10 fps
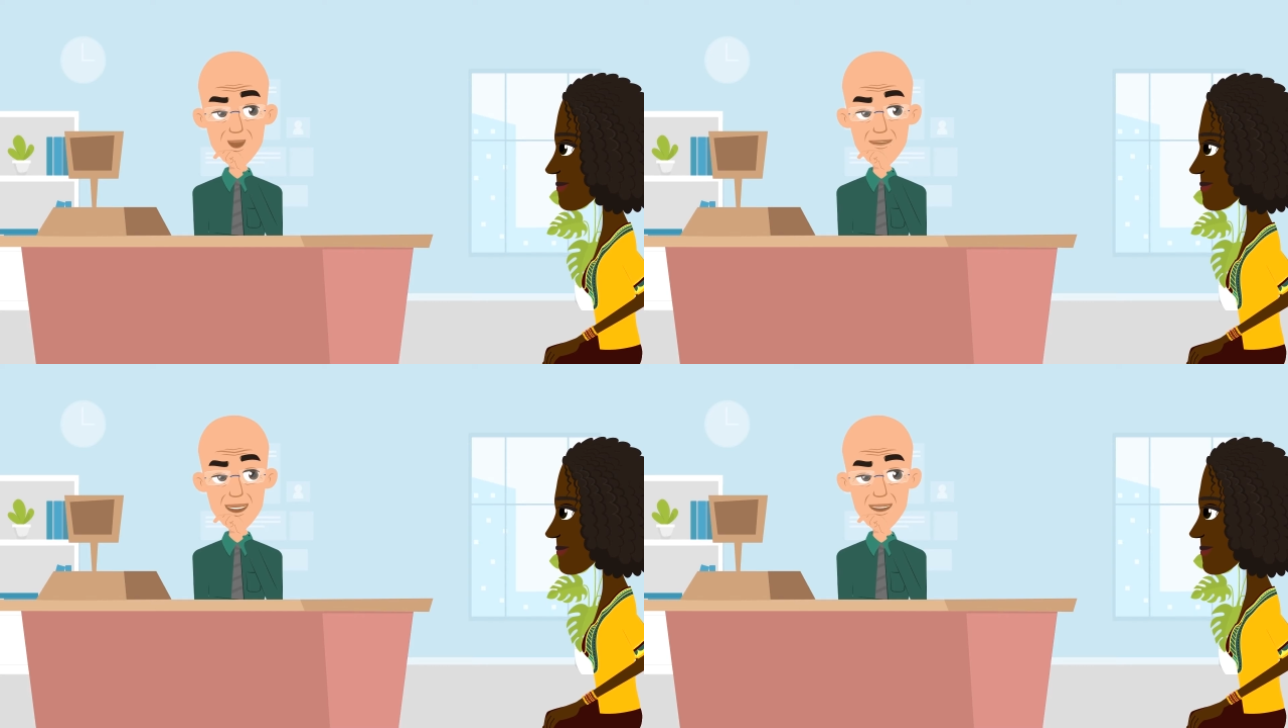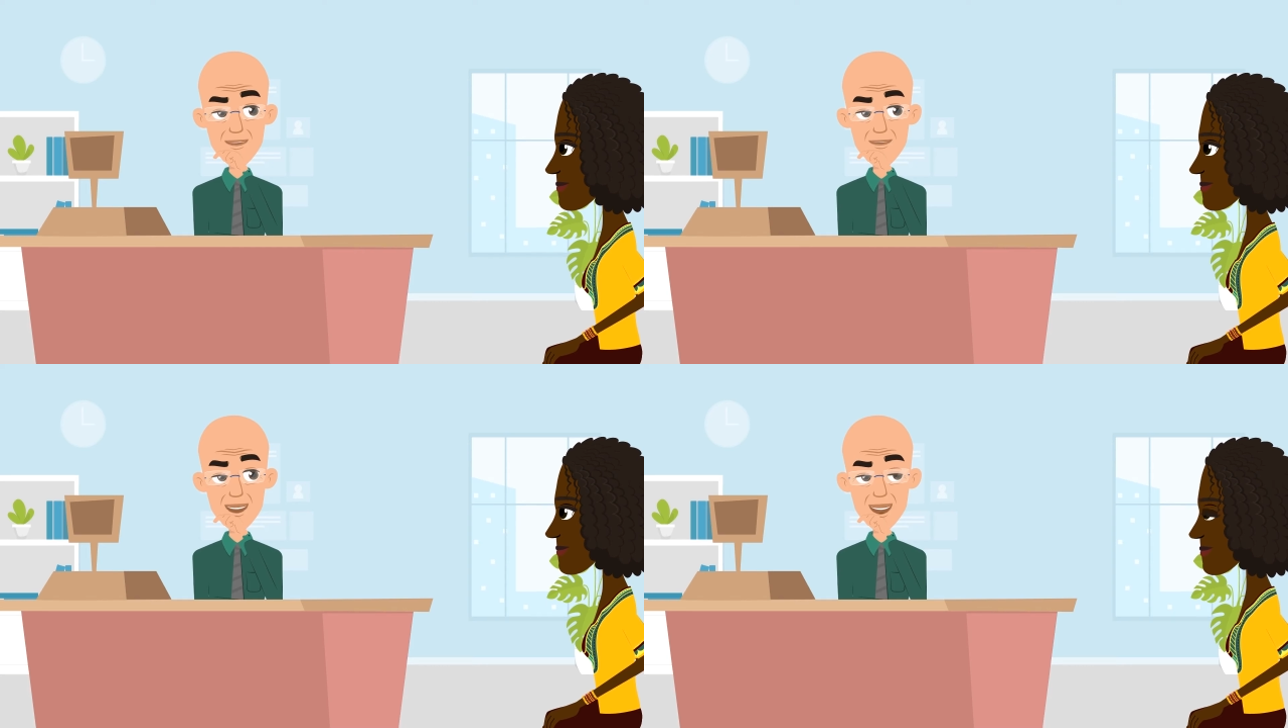
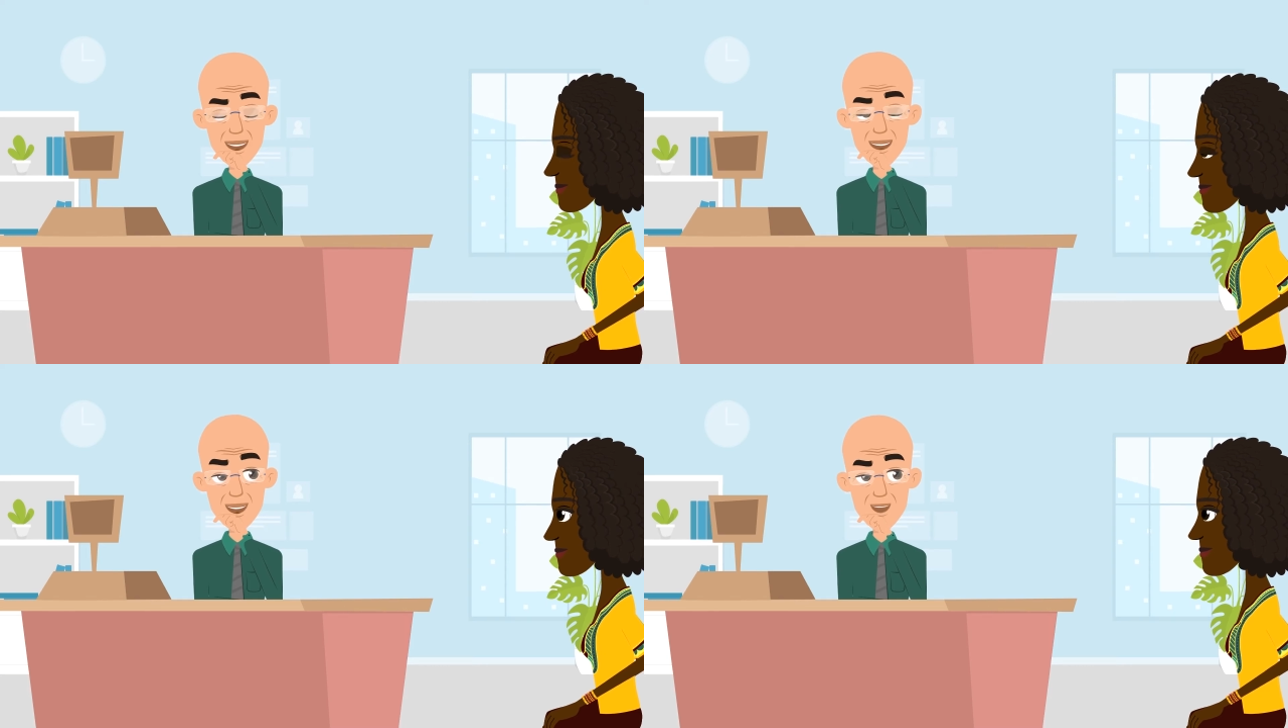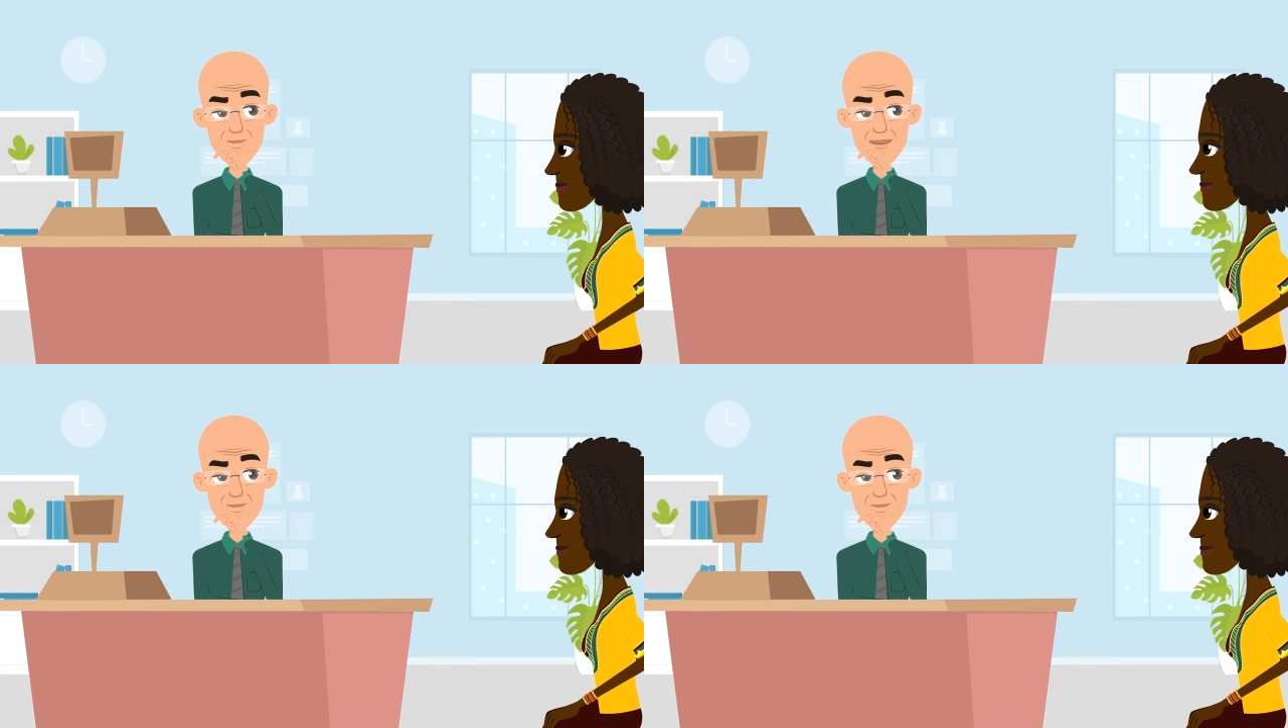Middle School,
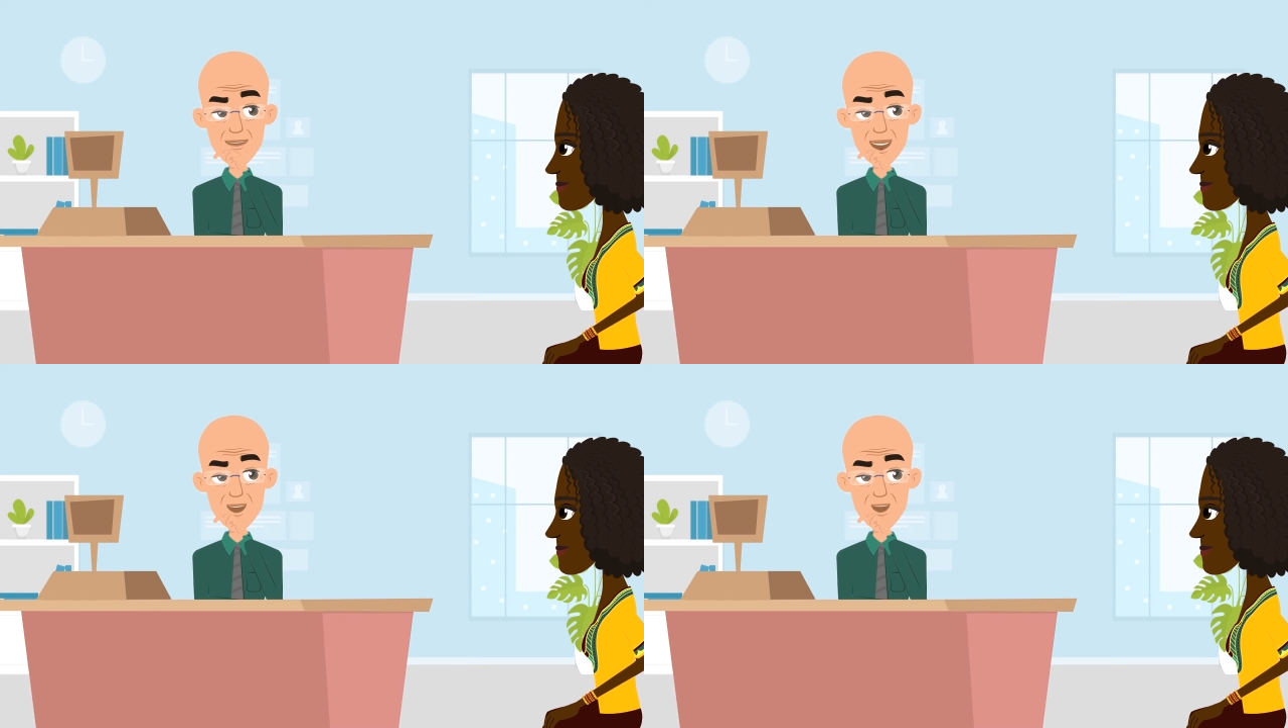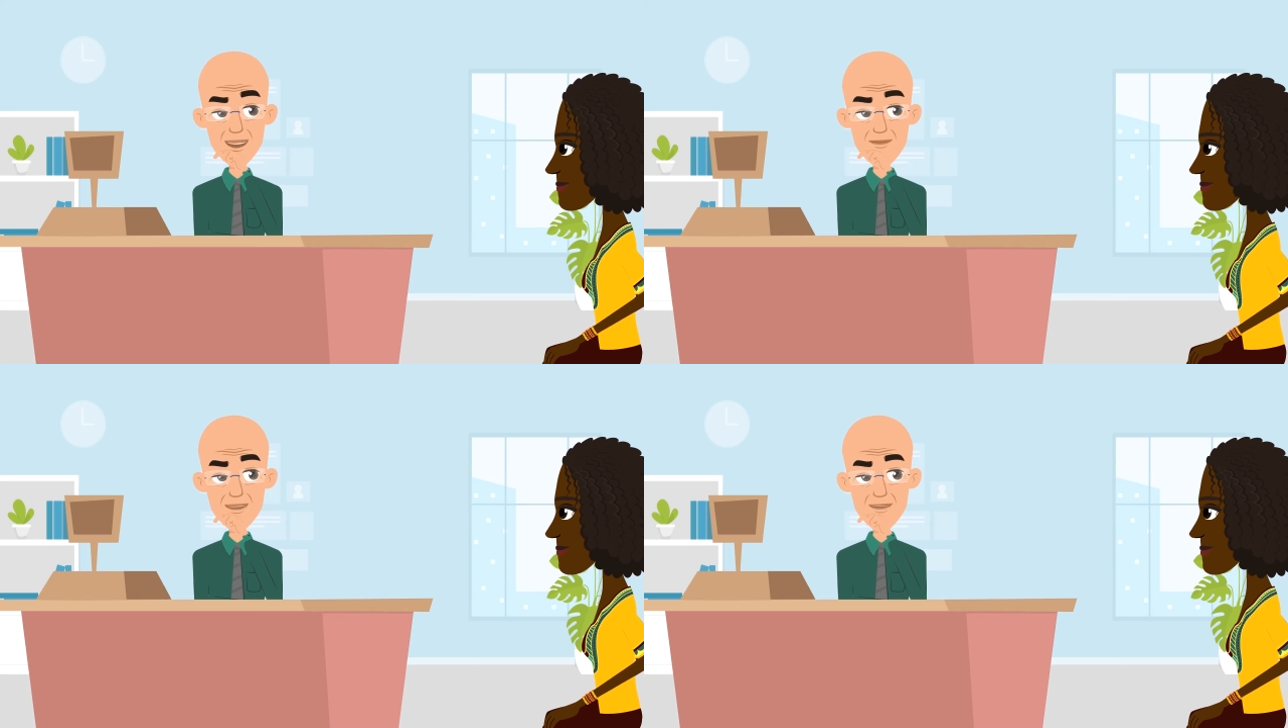
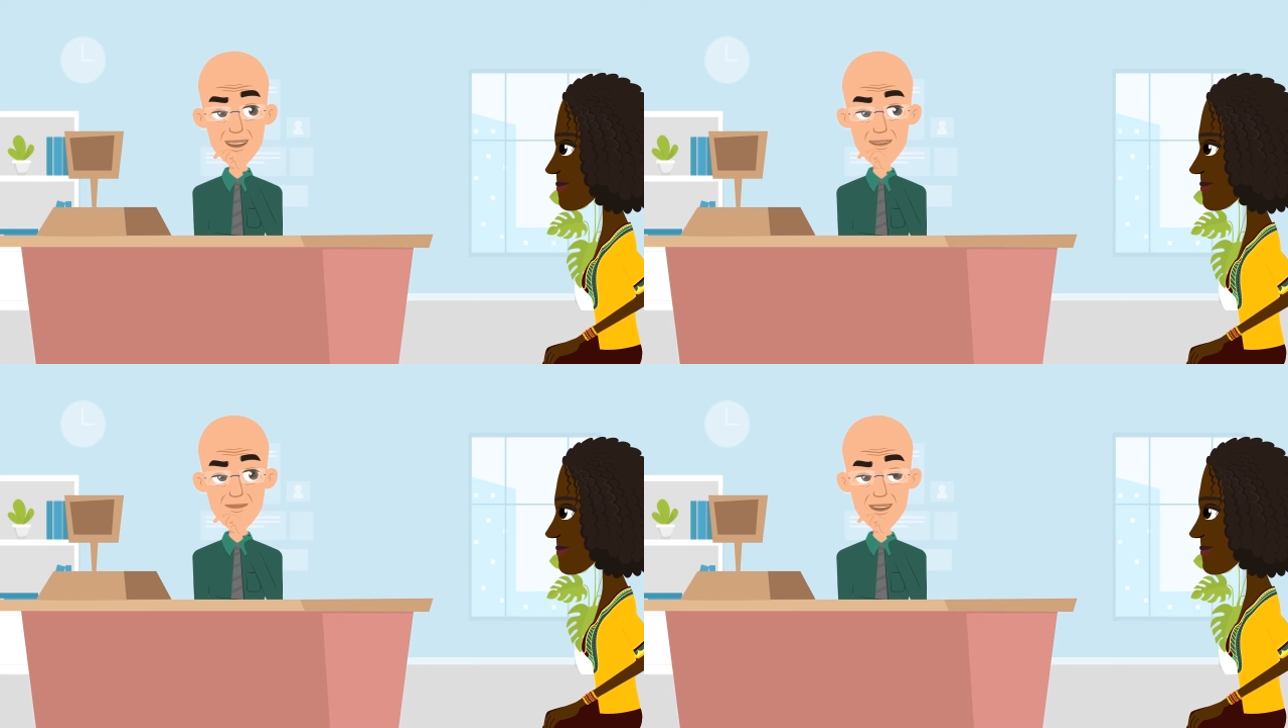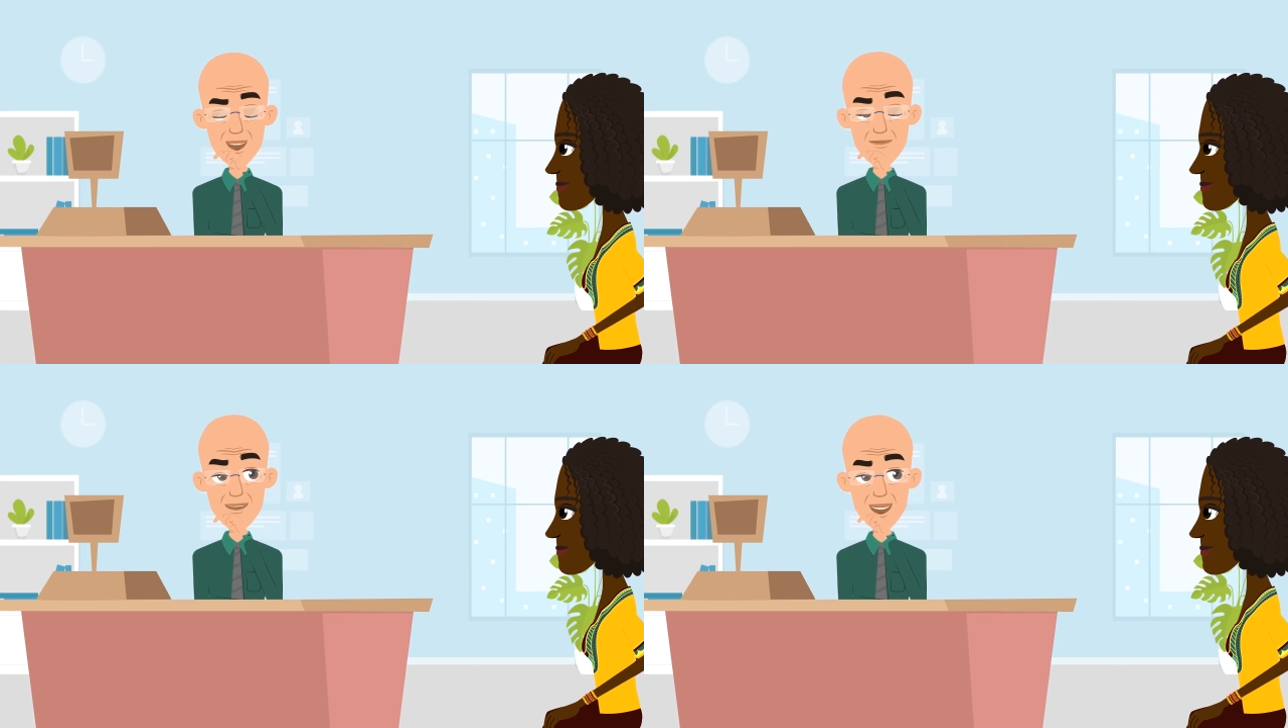we will have
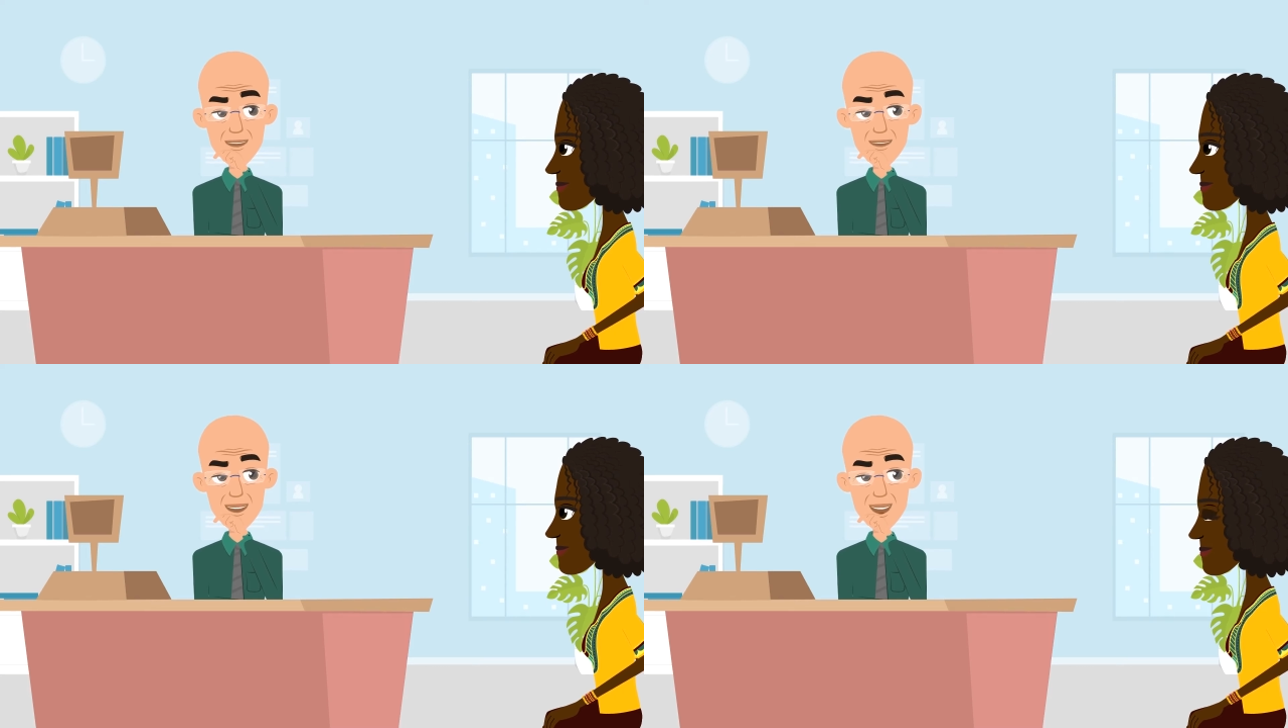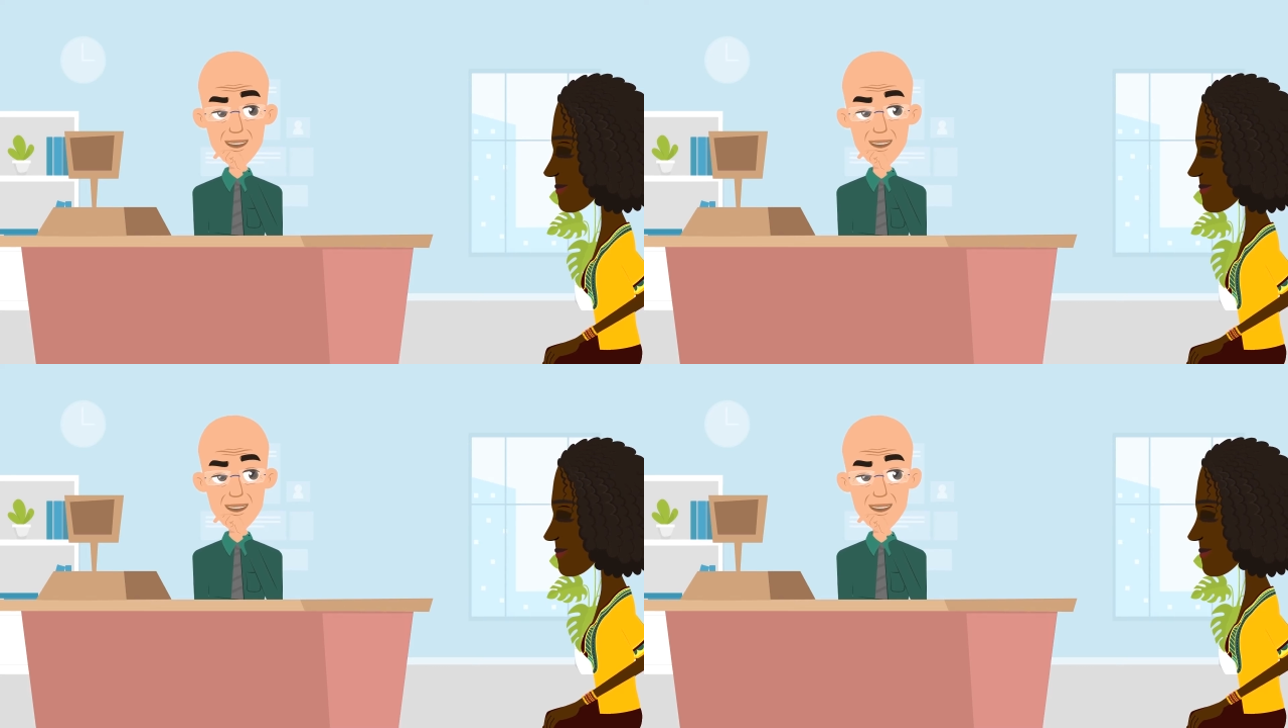a black